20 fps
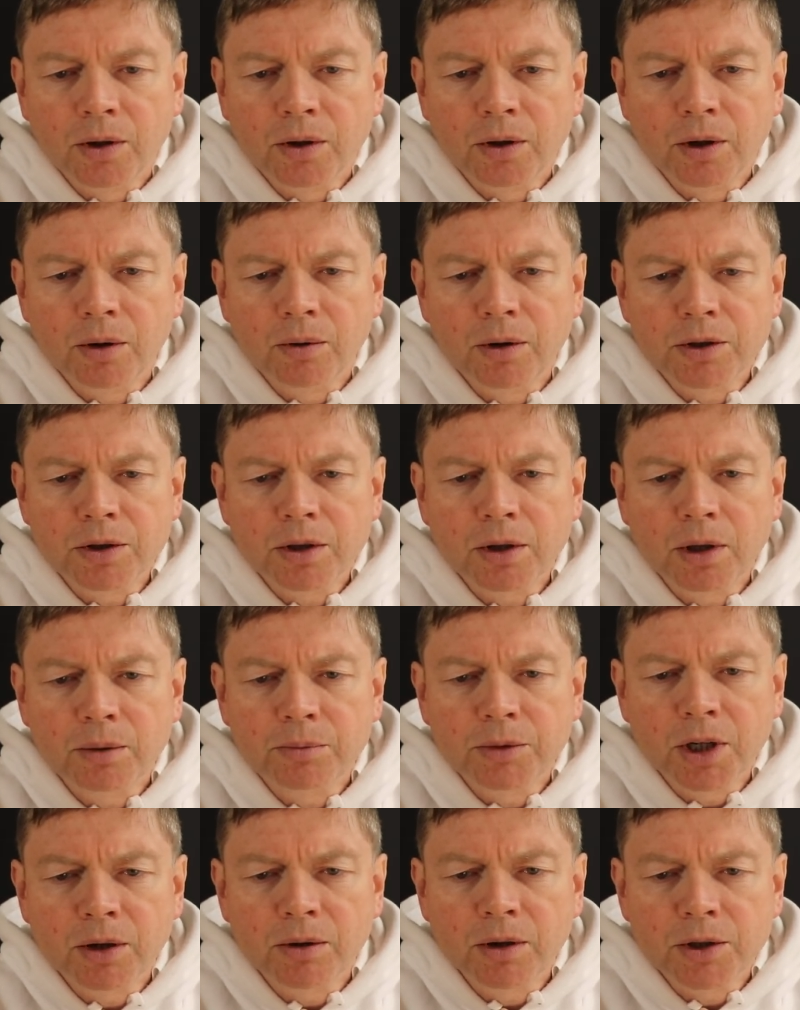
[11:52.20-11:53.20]

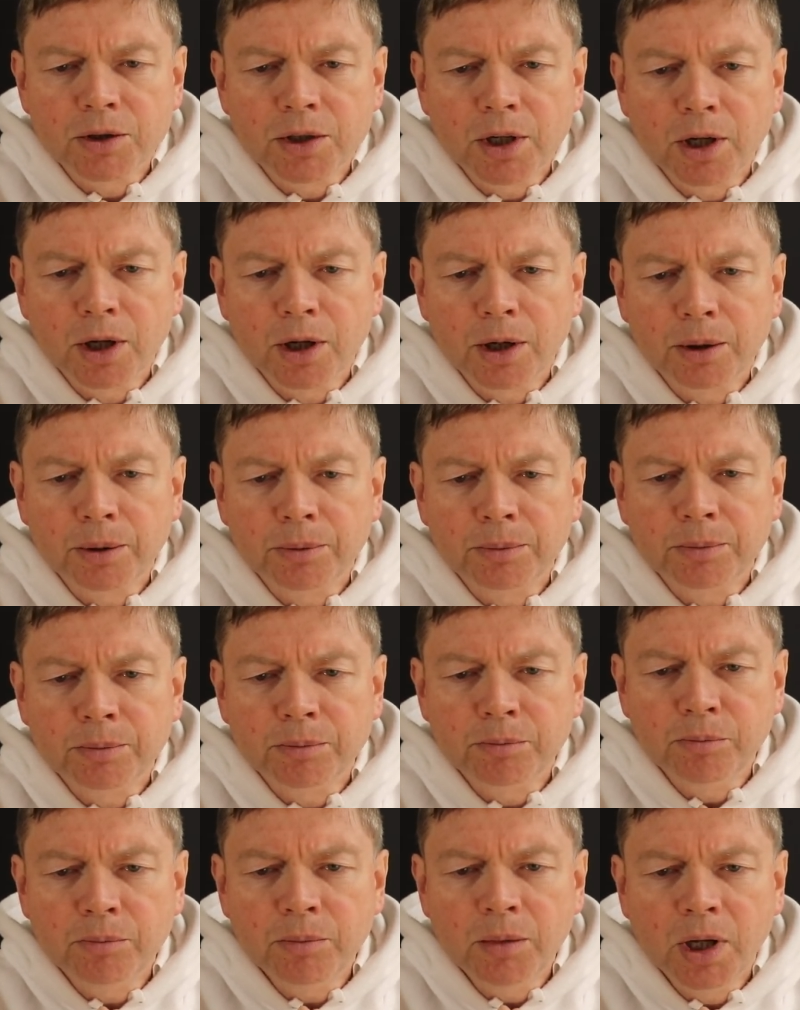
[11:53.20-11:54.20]
Jerusalem,
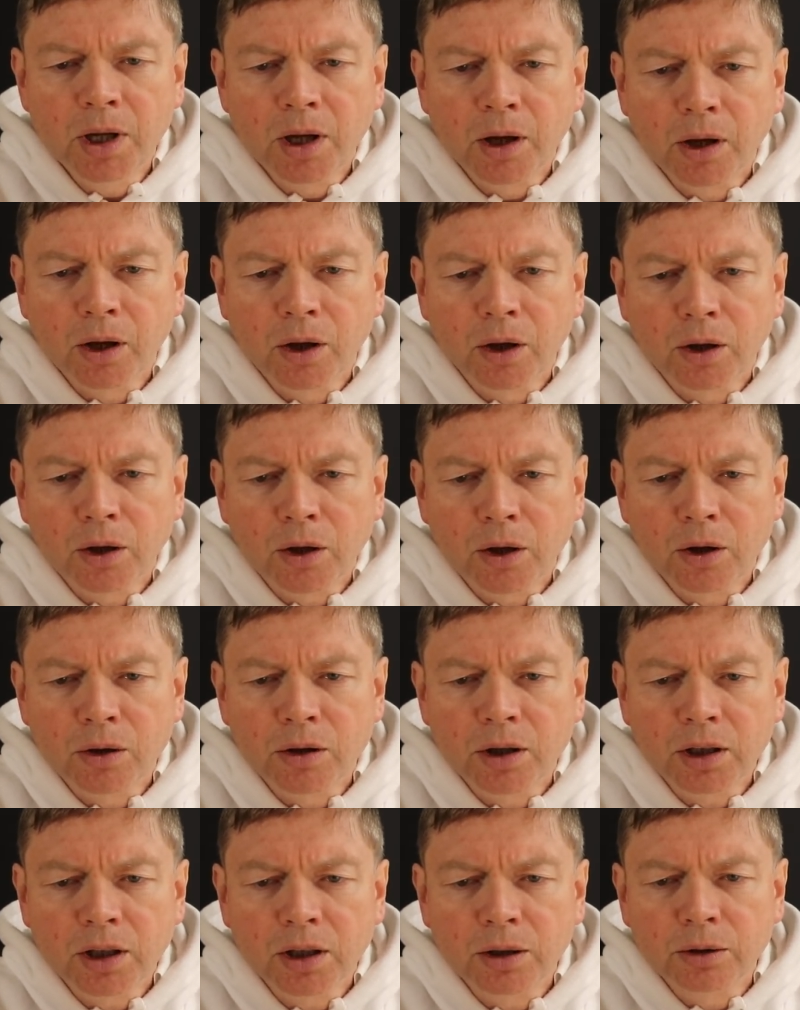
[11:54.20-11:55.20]
Jerusalem, you
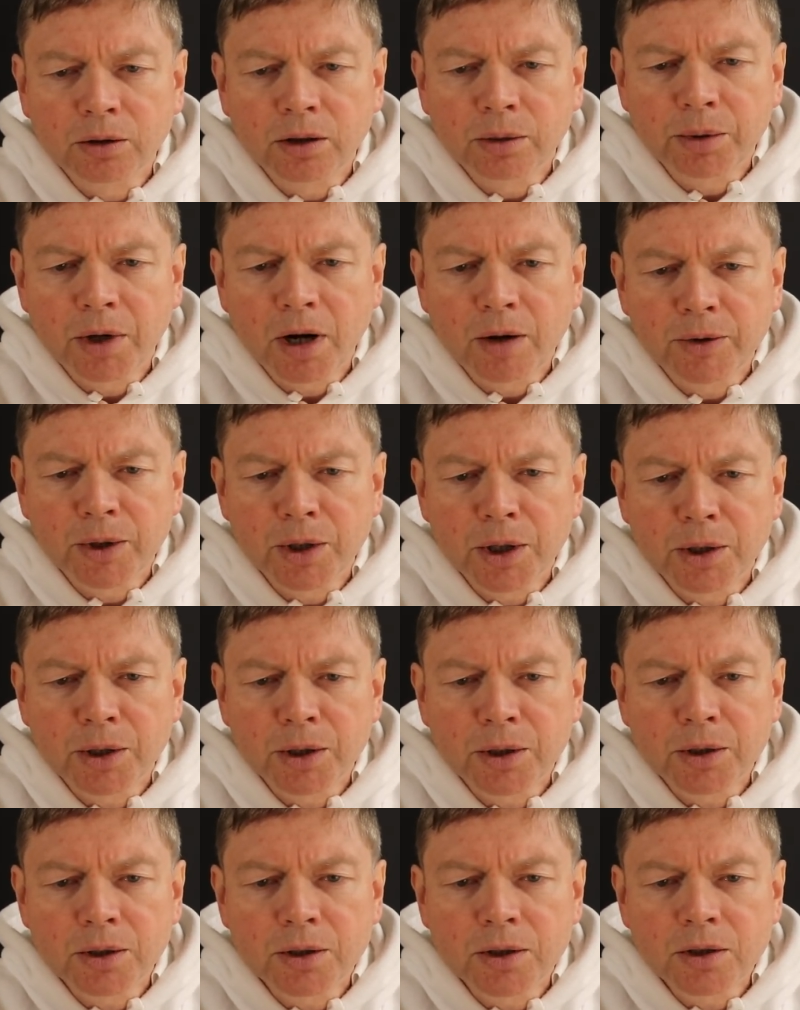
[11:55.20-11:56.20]
that killed the
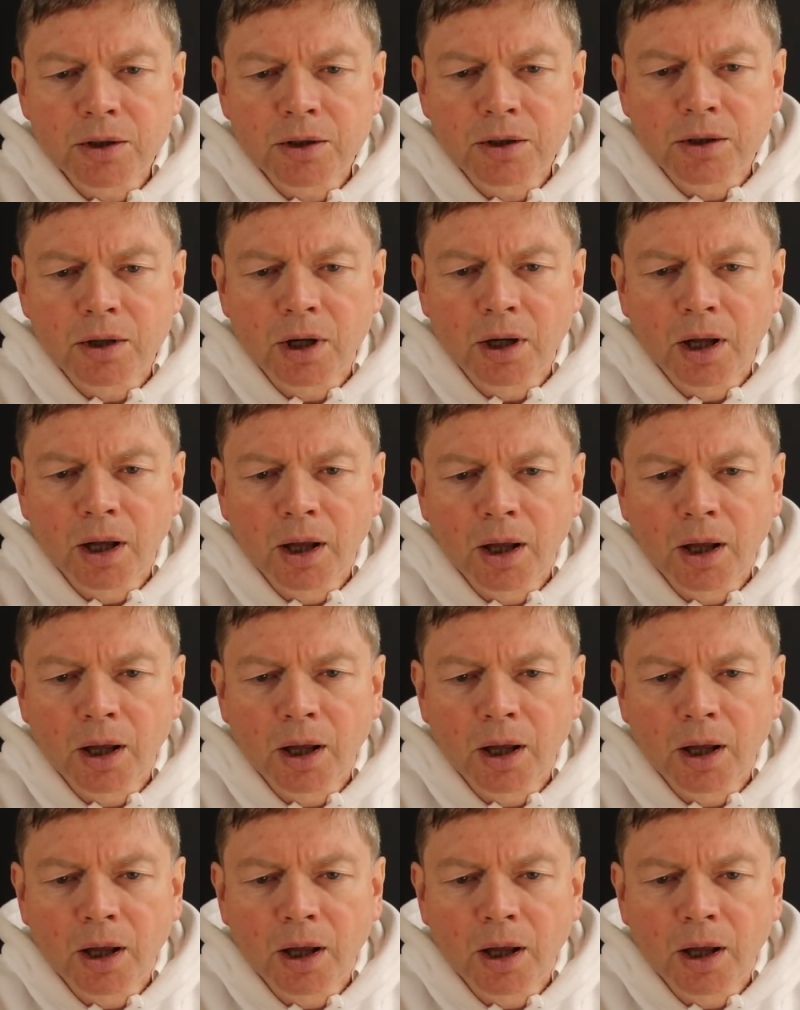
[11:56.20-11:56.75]
prophets,